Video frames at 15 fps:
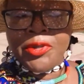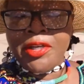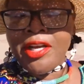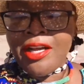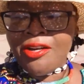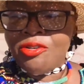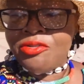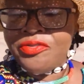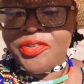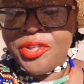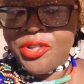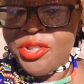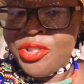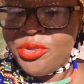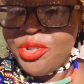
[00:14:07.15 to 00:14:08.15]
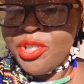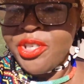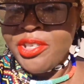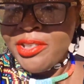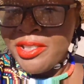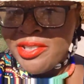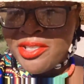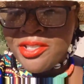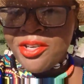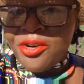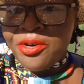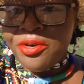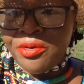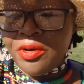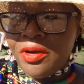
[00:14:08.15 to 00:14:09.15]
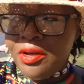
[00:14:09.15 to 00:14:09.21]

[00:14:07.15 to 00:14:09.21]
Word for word: But I don't feel too good, so